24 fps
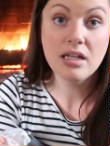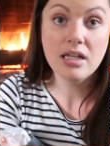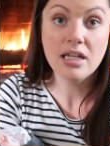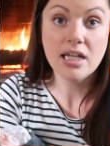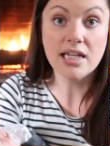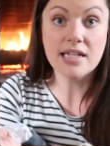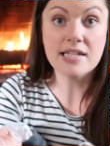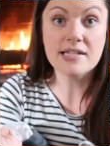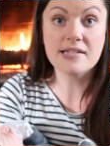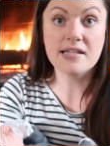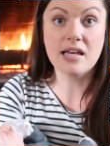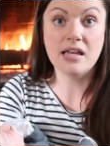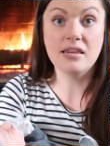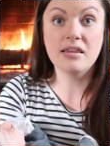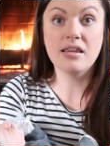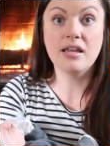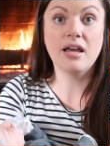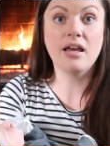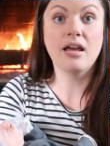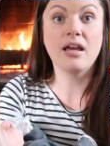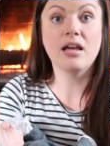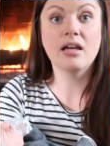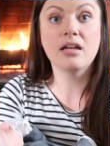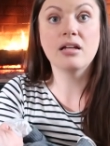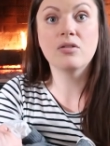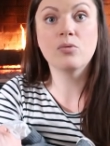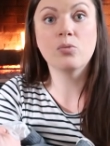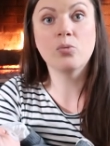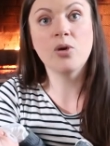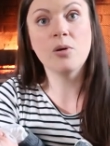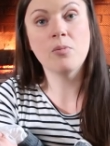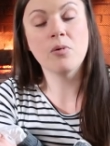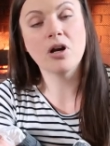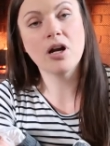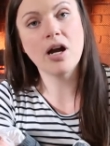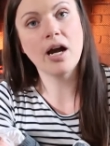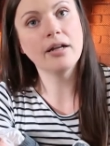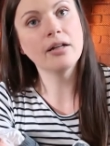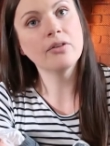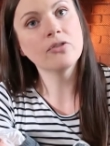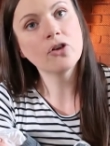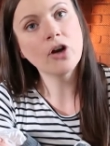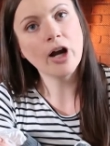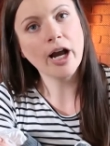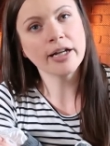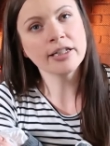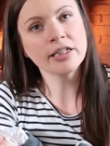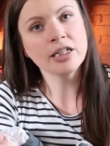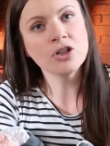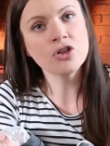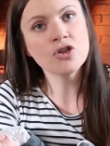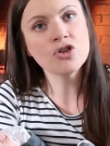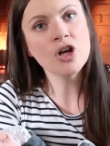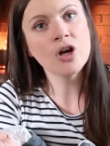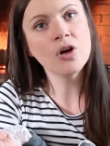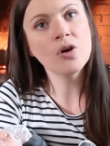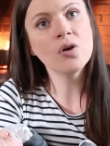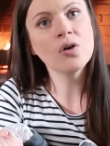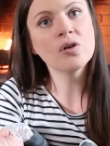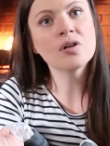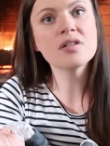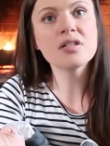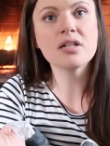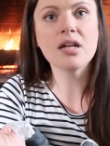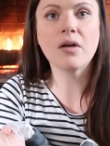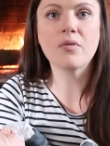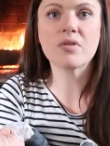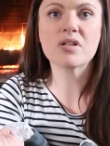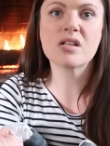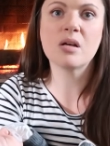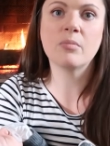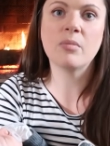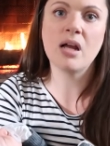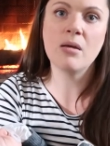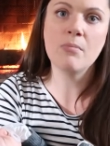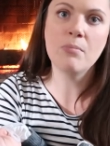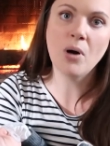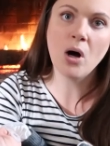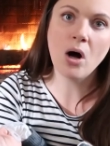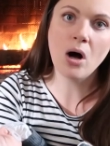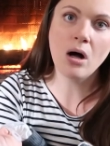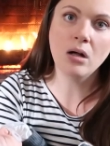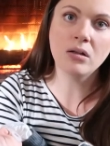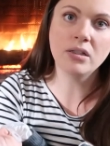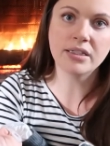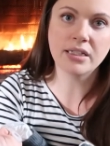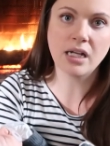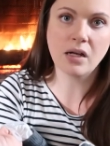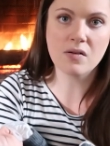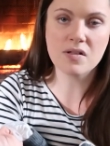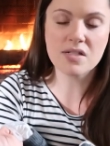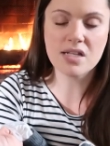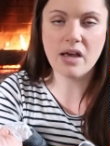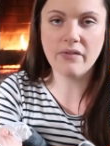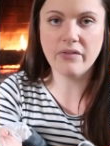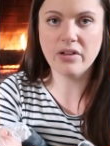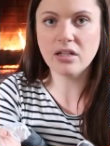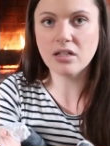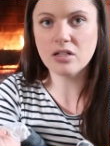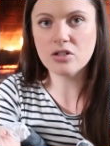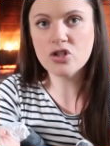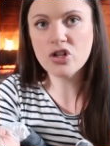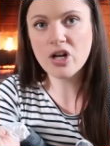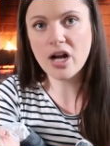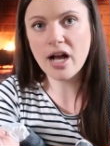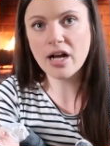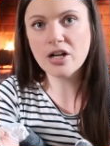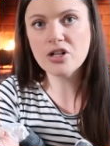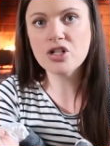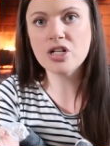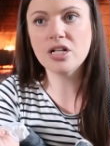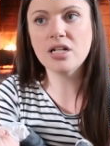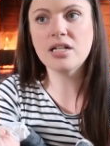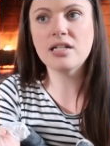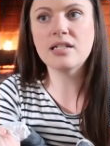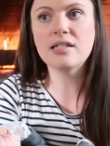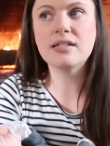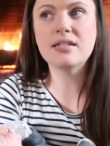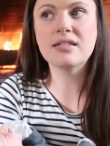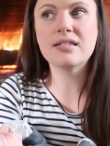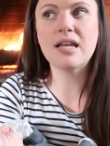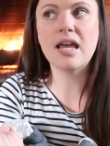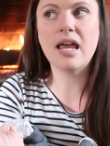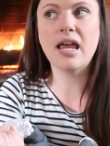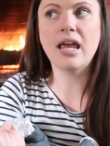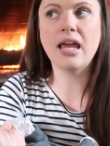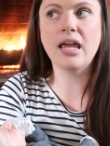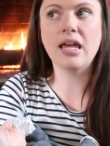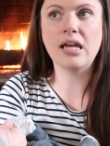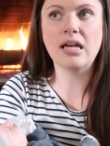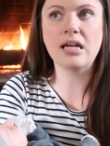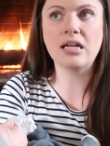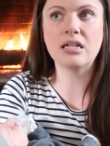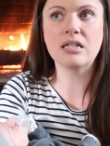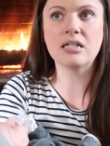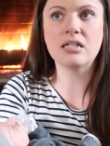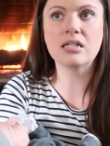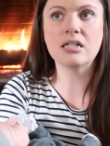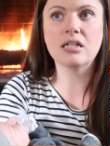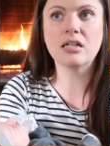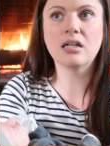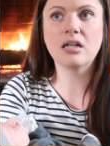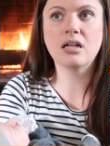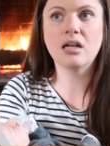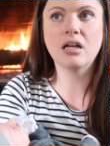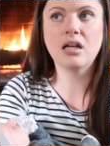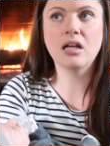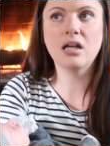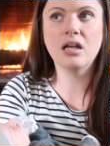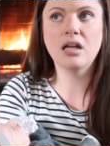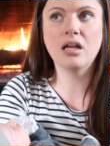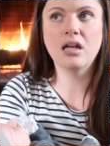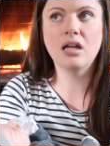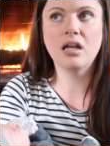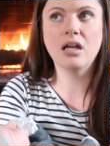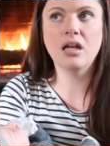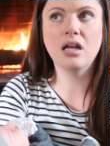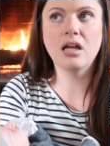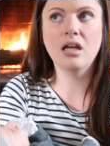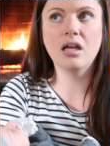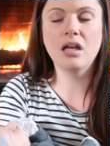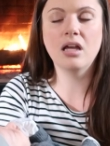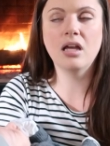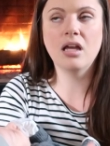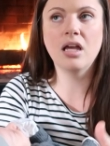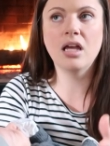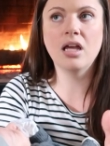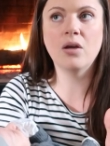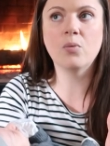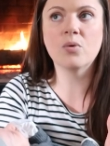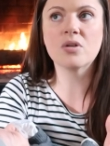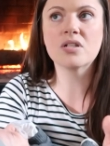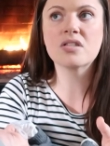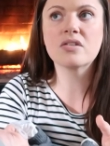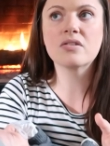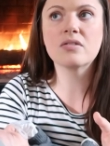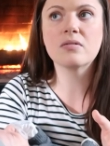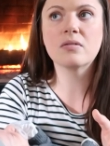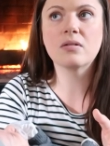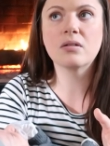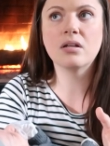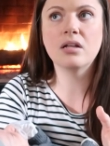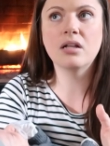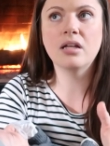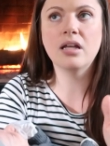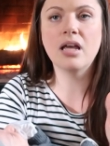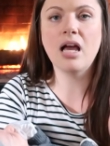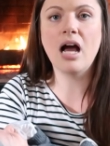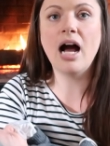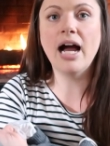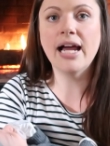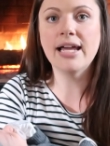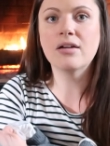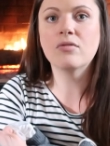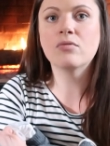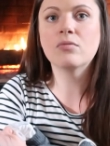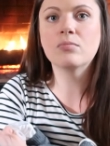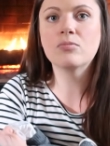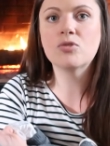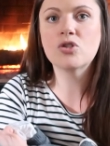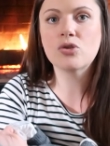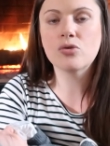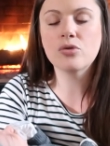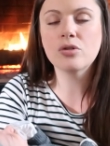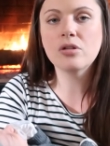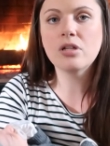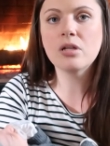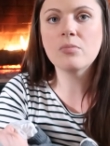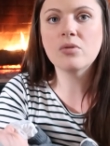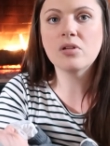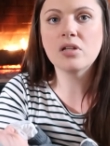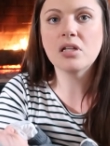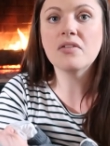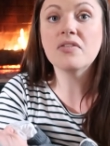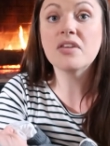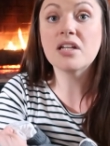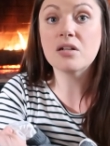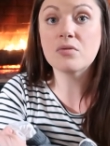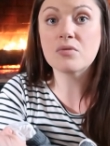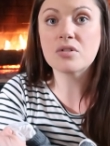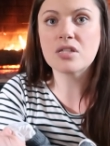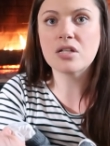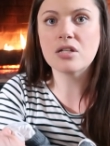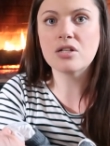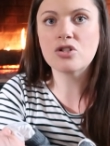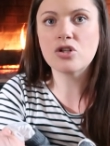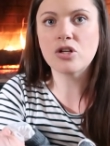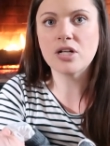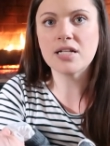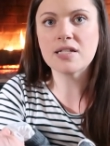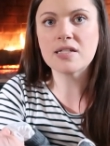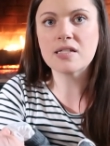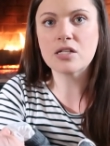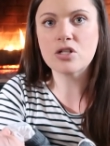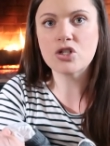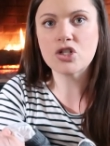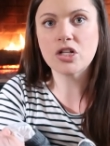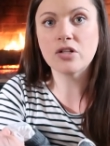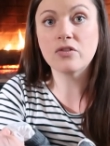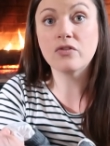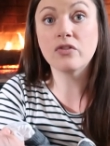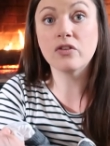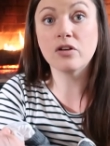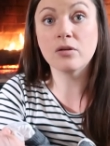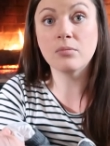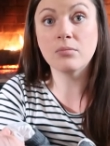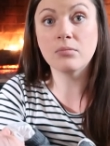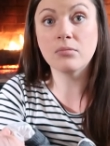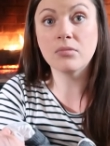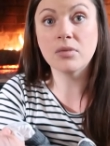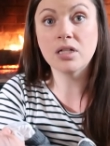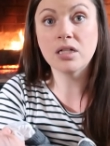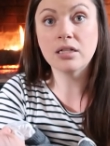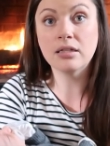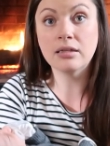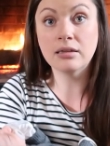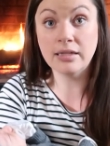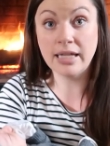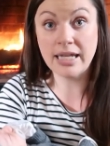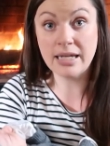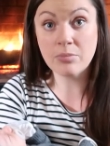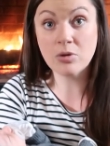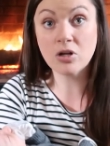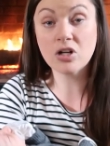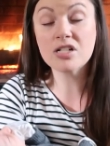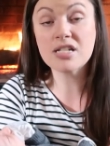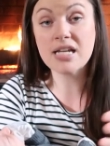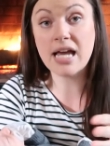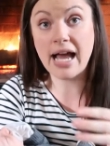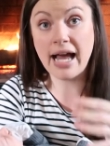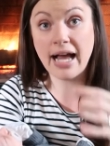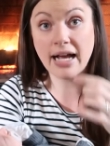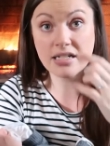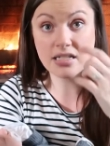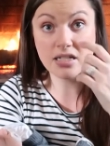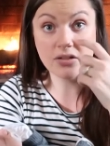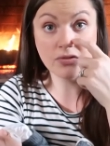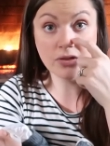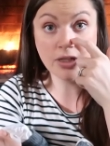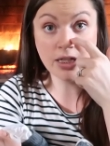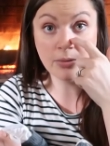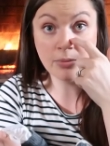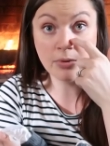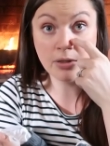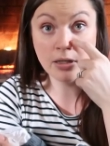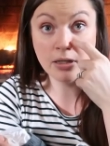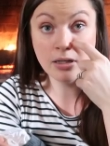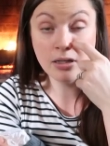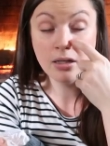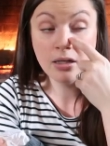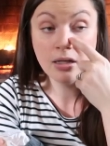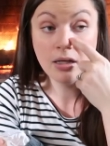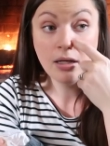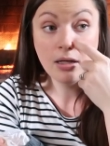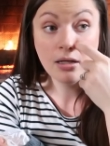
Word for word: He said that we were kind of cracking jokes and I was on my ball and I was having contractions and it was, I truly believe that it was the transition from labor to active labor